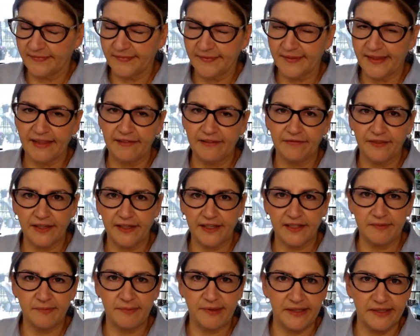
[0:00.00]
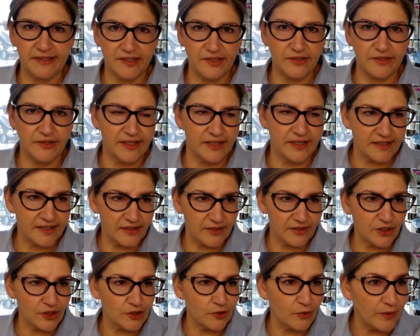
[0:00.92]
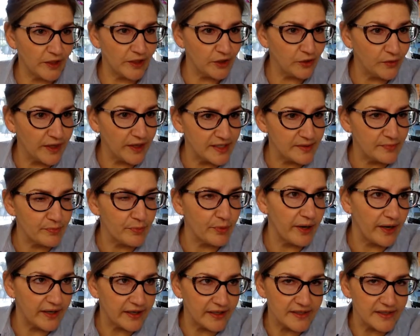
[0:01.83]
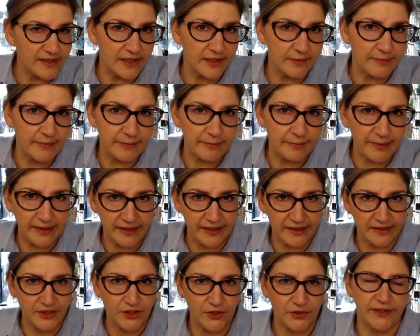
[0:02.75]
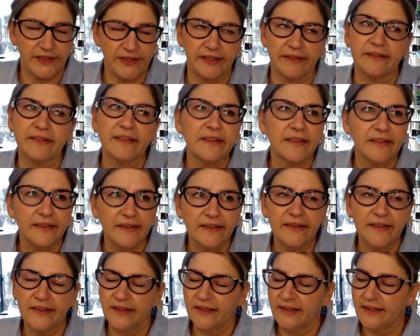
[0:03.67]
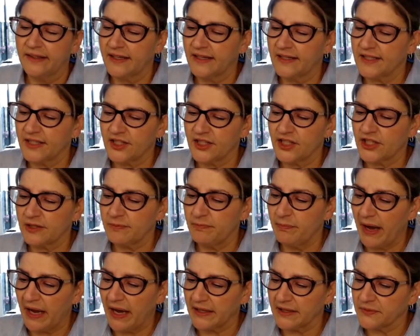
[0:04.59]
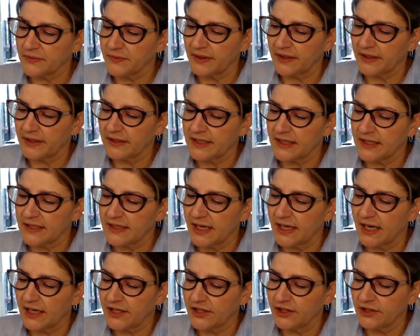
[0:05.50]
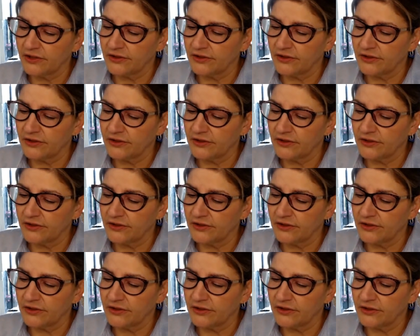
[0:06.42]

They flagged me yesterday because I was showing you guys products out of my pantry because it's just bots running TikTok,